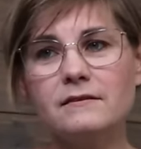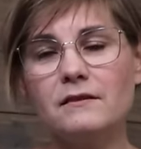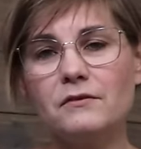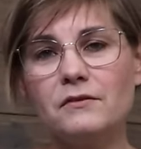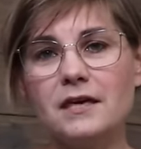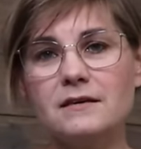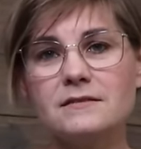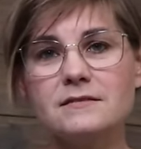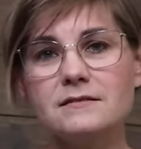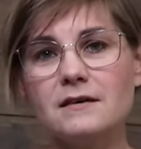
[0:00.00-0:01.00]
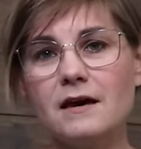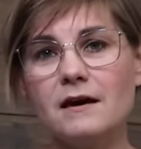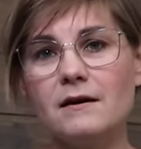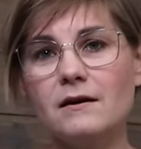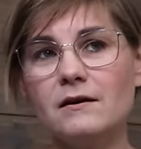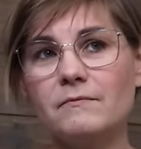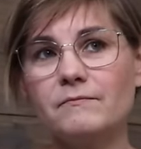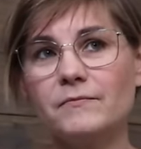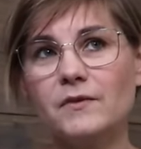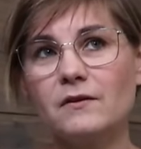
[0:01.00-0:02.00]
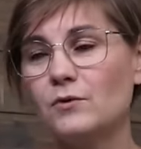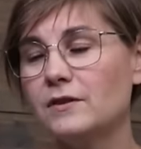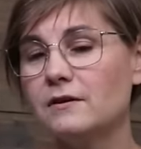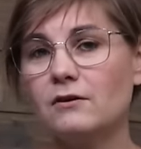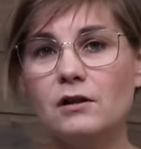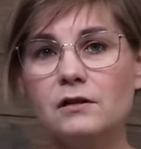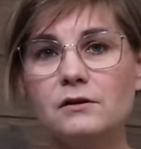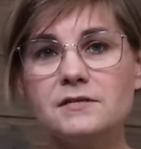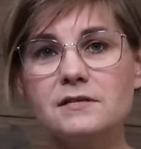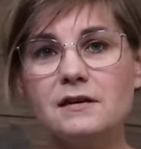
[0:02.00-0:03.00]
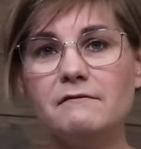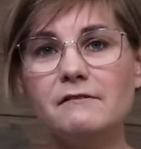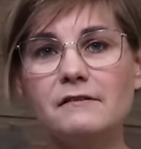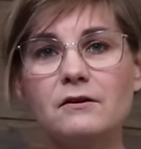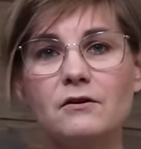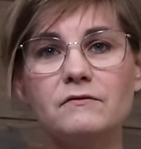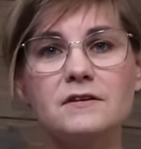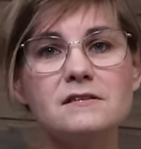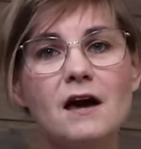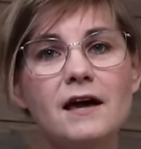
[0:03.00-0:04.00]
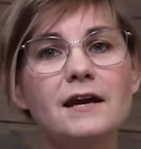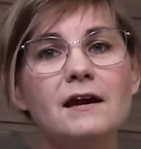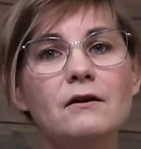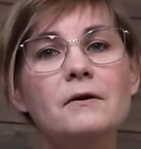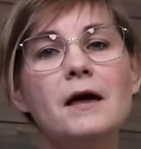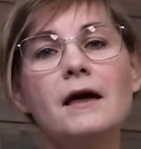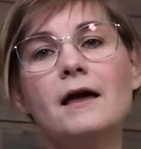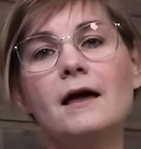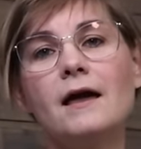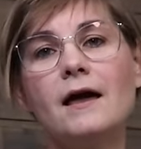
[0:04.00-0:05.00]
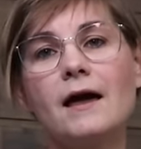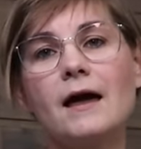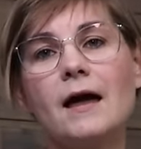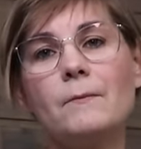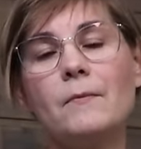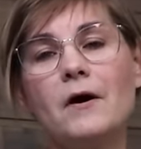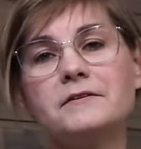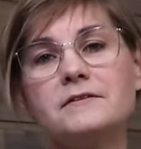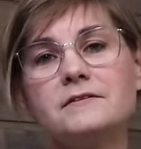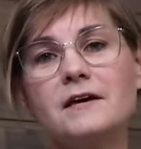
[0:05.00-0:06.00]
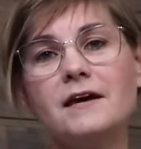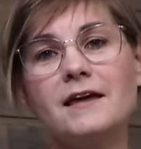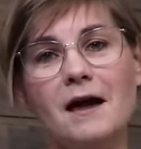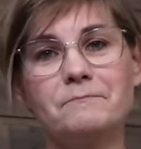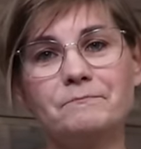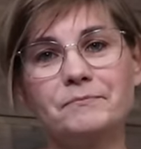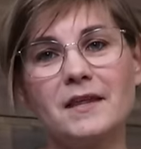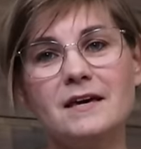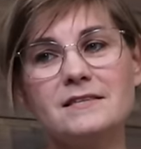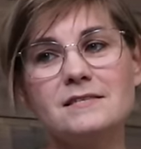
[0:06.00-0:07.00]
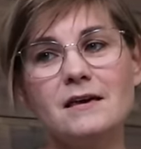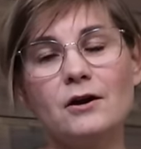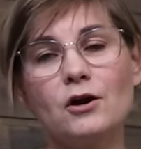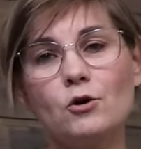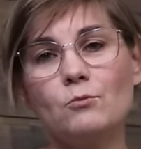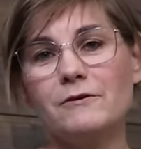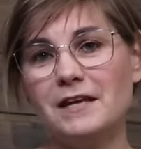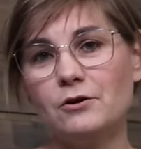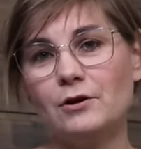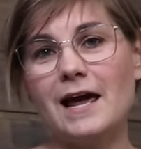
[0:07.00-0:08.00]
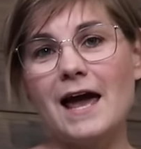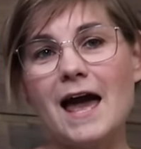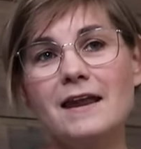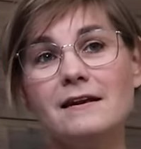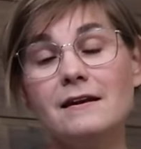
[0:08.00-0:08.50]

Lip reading: things with the colors and everything on the side here. It's a Rauma Finul. And